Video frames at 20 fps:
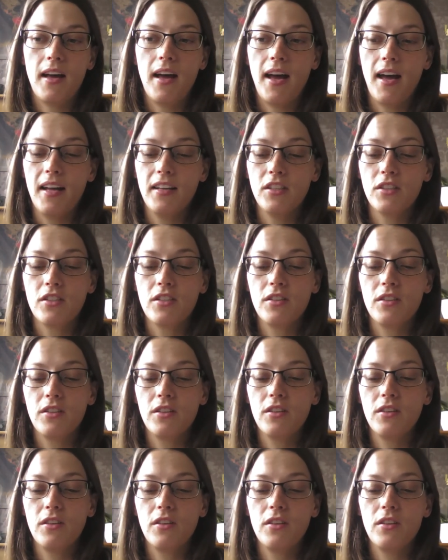And
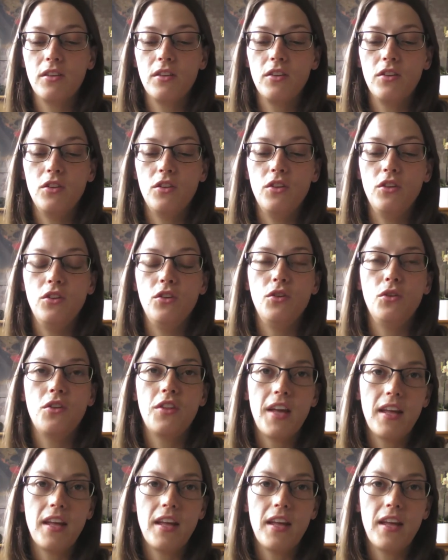you